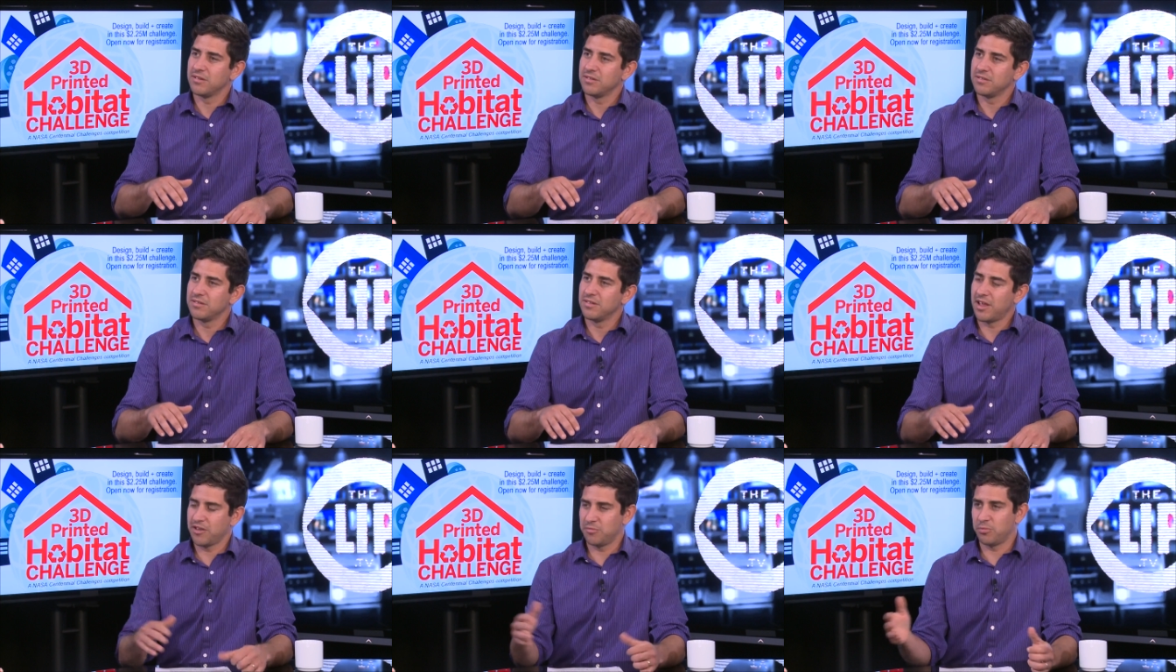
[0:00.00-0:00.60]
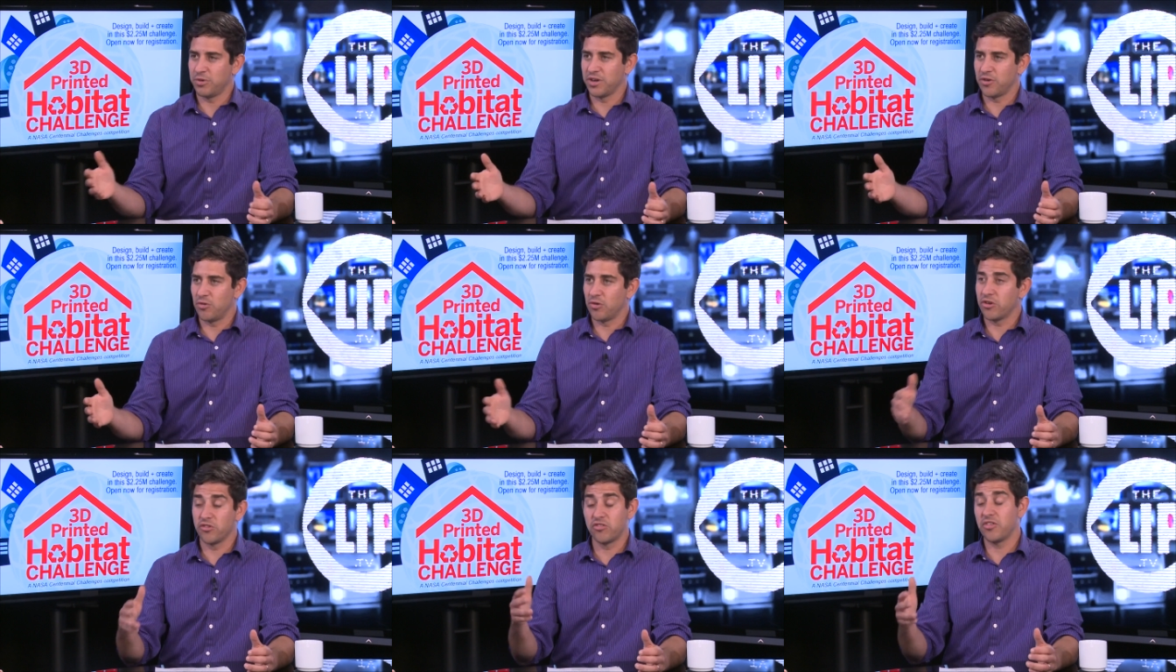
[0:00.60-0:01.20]
Hmm. That's pretty
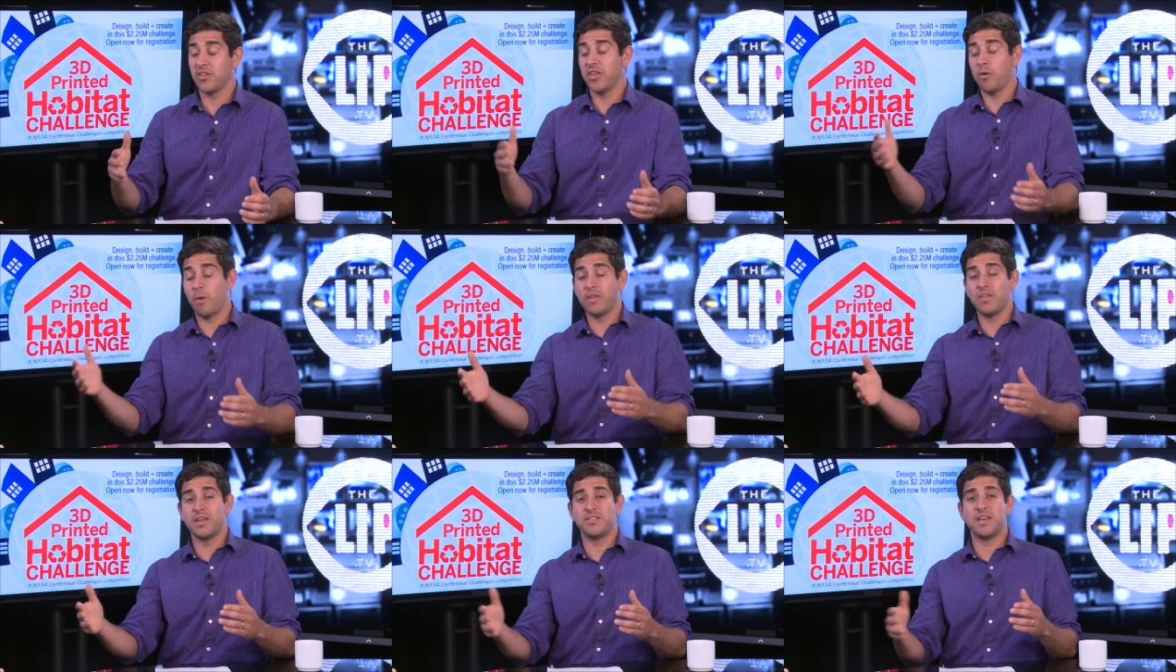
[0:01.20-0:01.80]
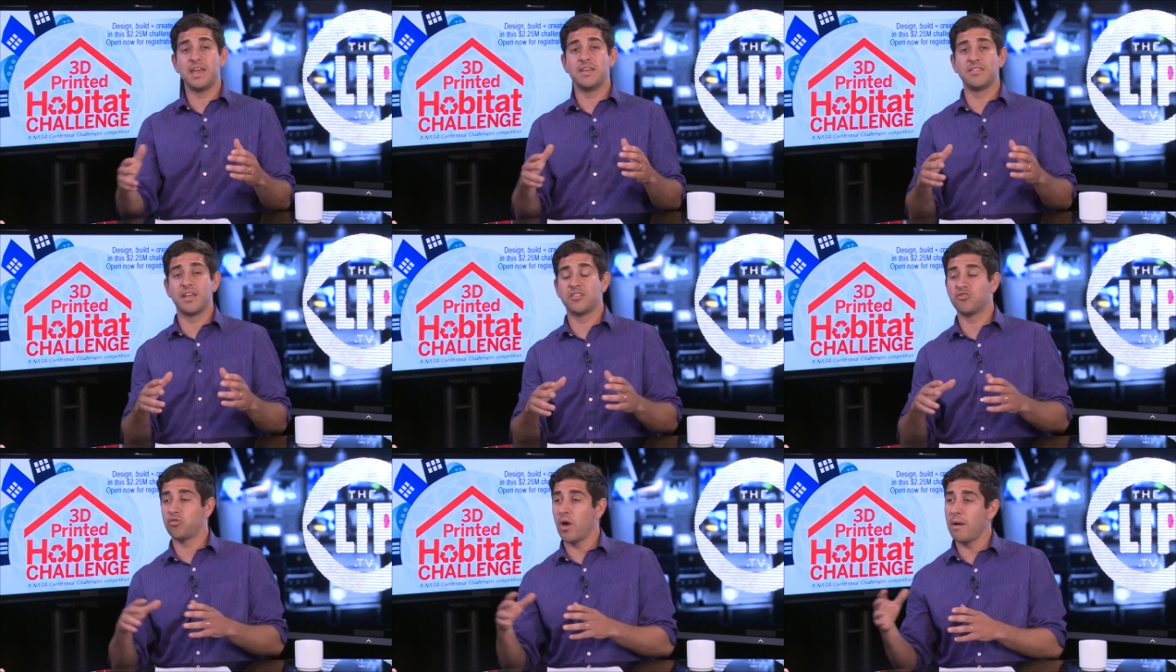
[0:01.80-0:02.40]
cool, because what they say is
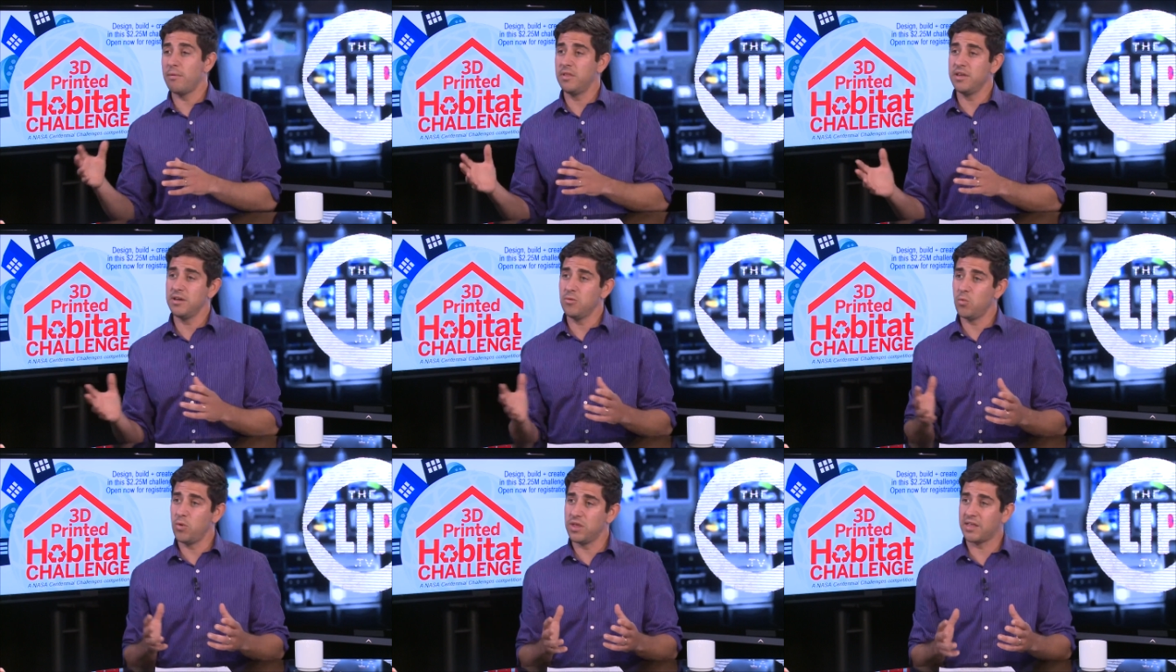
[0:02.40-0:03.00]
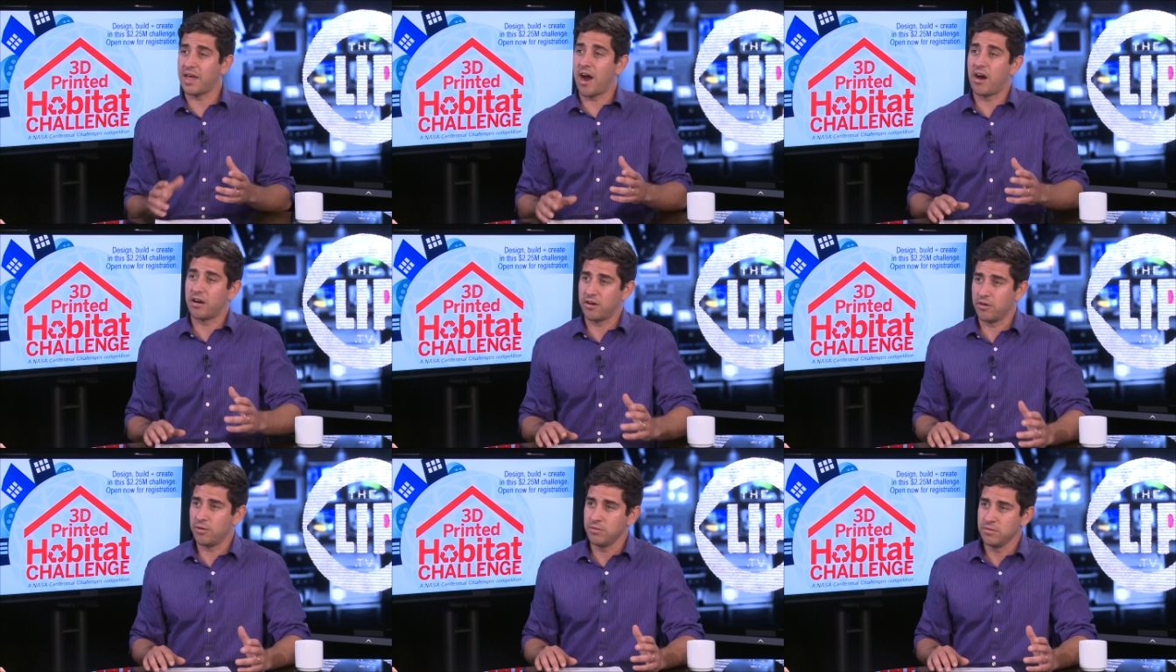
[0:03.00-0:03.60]
that traveling with
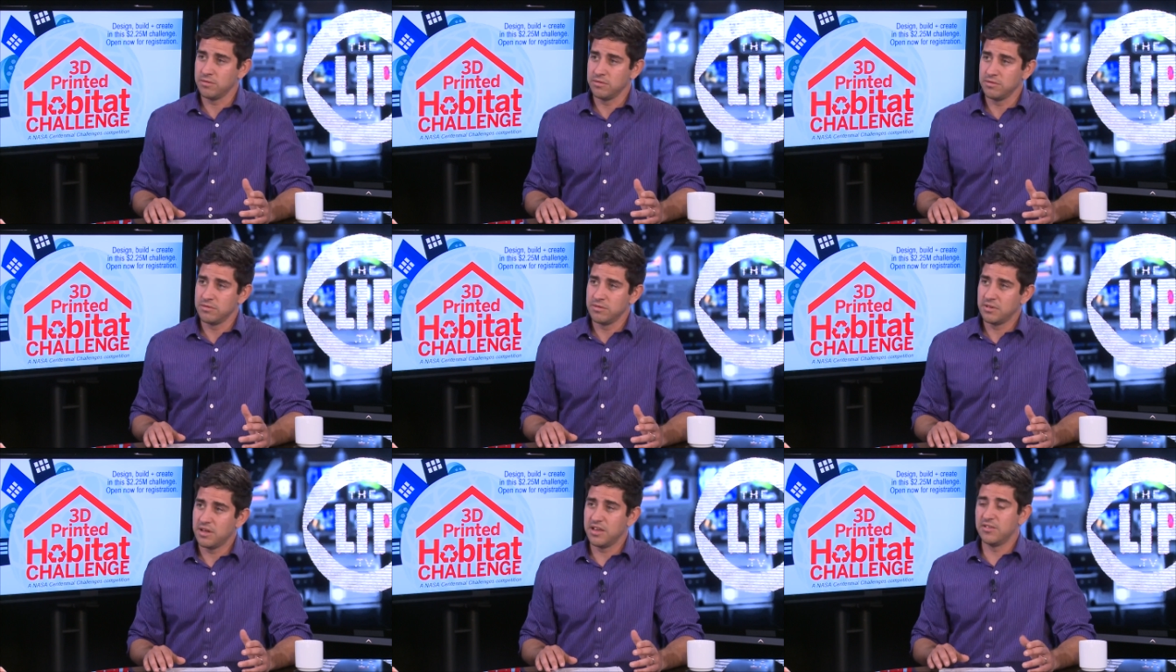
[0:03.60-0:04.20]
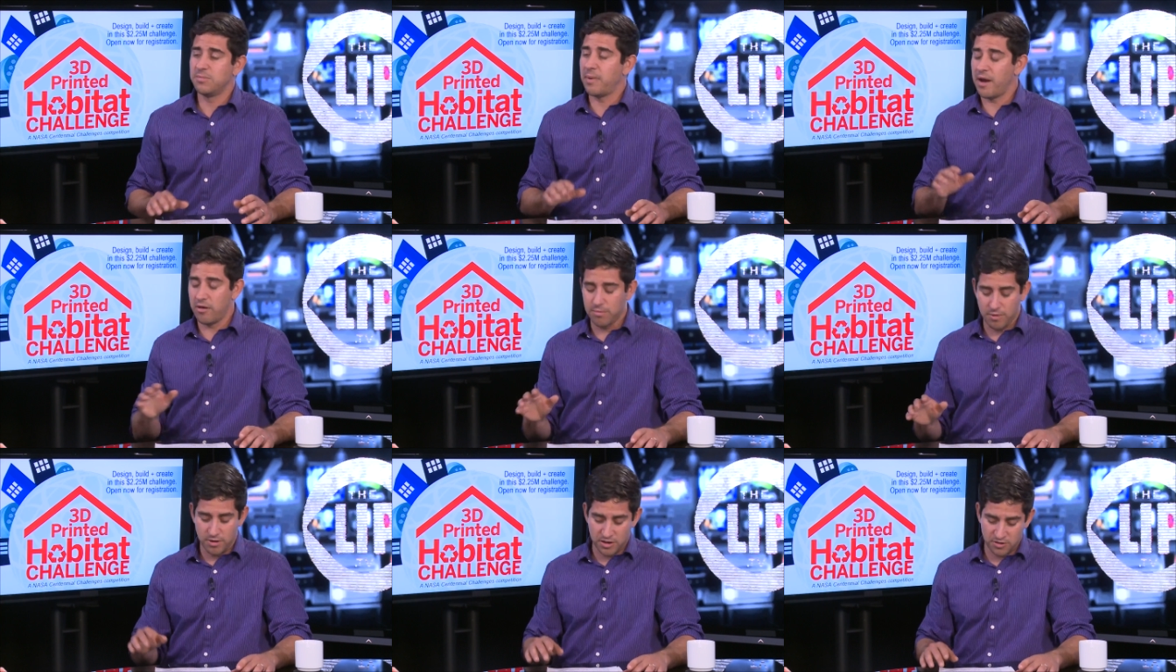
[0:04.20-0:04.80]
cargo is very,
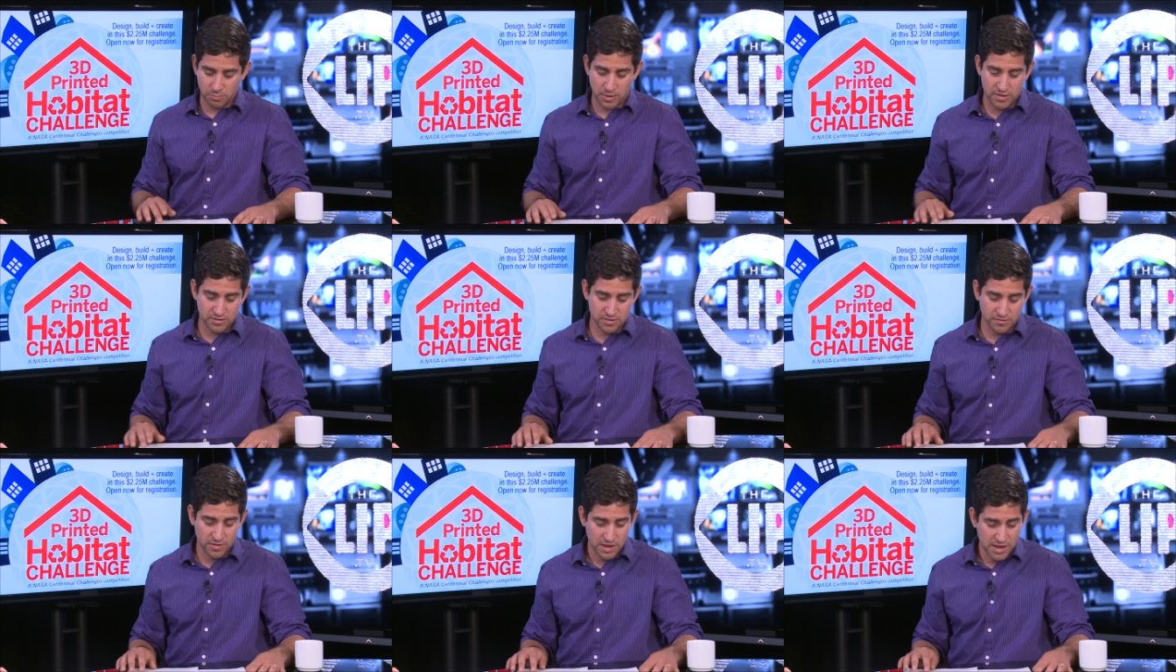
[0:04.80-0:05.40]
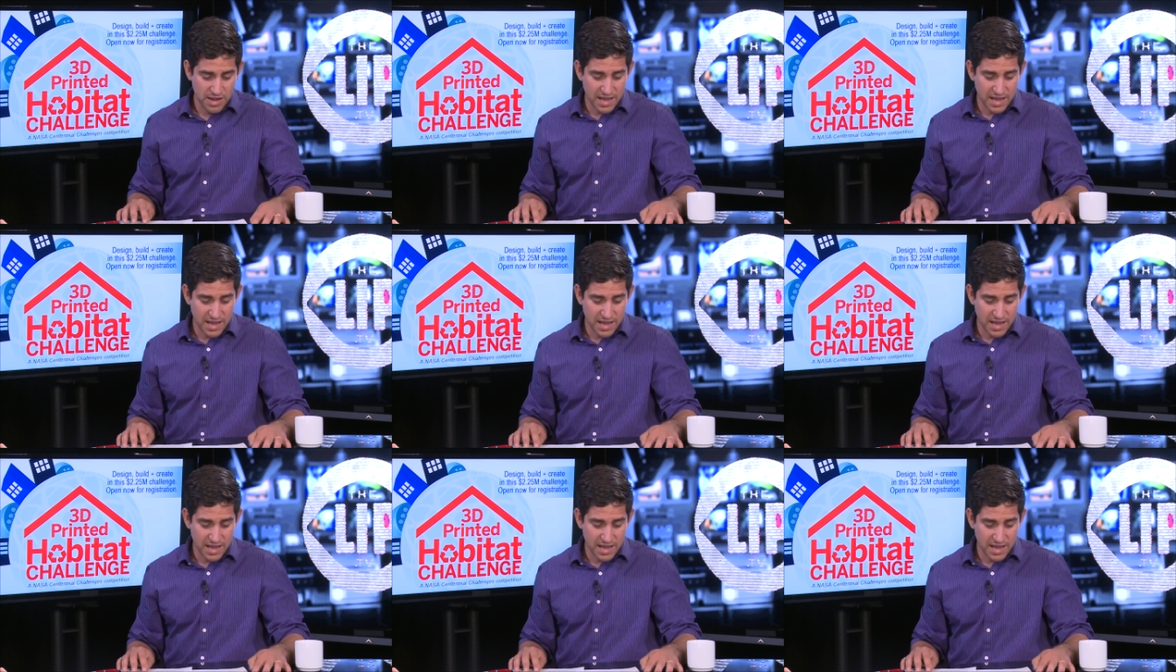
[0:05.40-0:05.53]
very expensive.